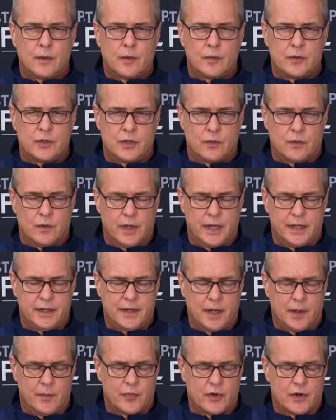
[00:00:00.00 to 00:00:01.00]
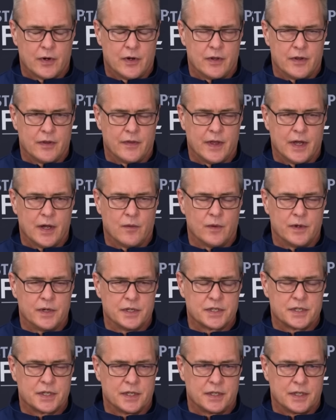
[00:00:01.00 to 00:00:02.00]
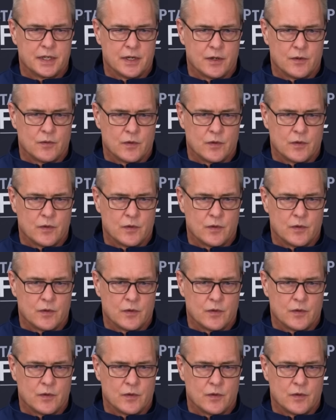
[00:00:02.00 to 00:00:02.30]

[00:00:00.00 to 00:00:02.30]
But you want to temper all of that when you sit down